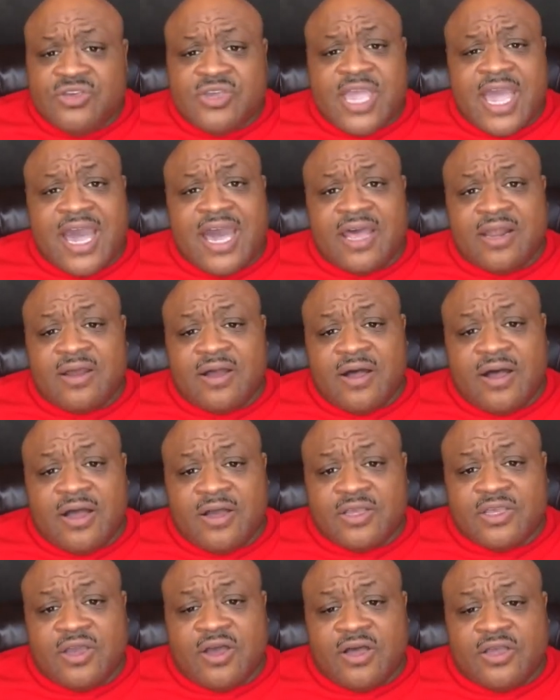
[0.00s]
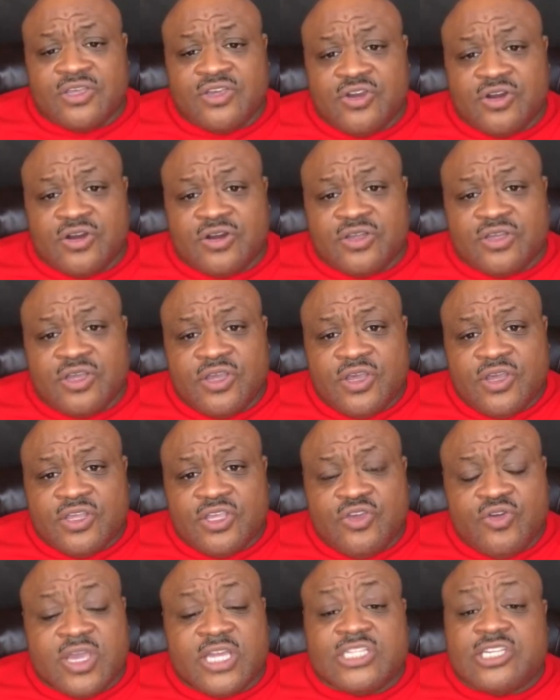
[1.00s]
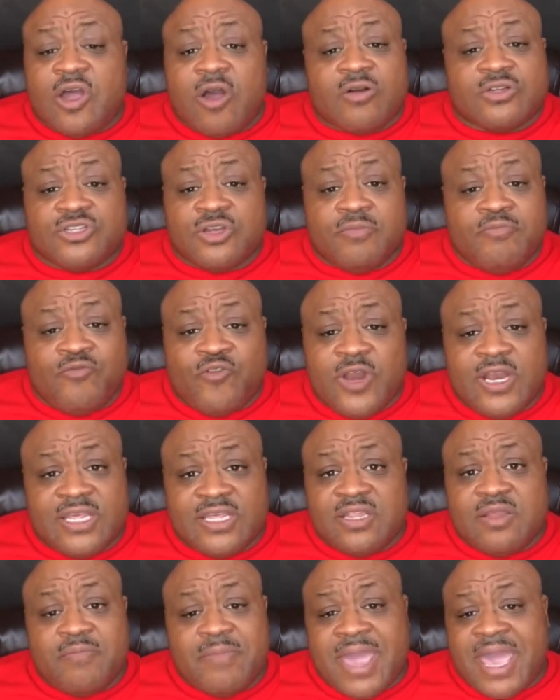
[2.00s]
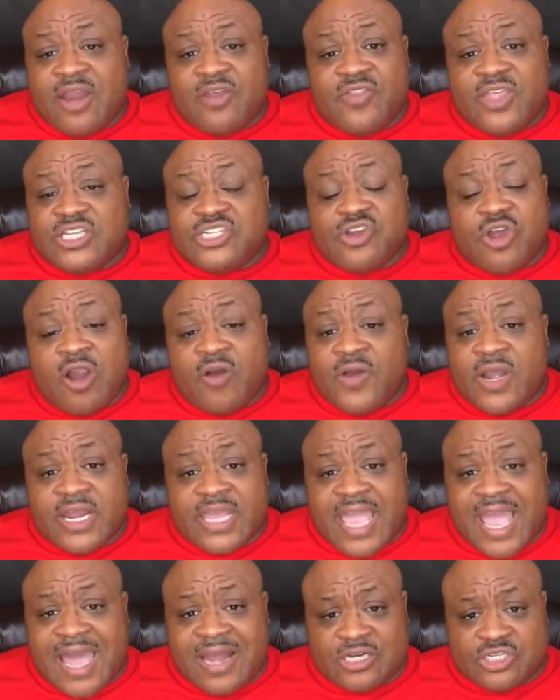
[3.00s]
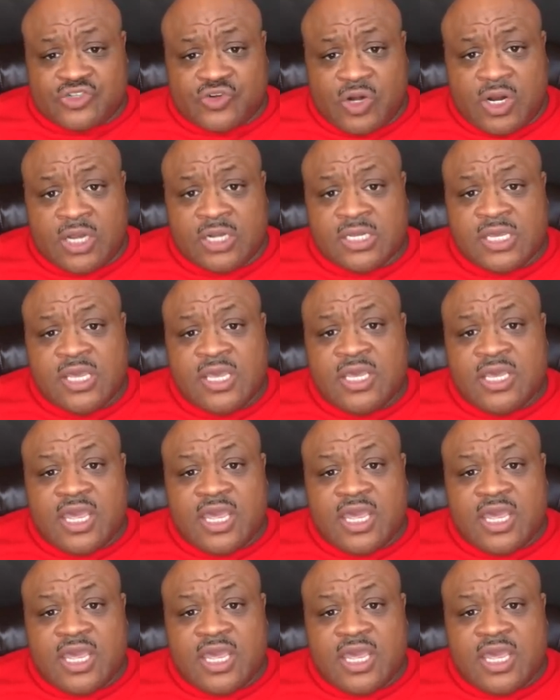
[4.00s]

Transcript: got you can talk to them really in the manner that you already got a truck,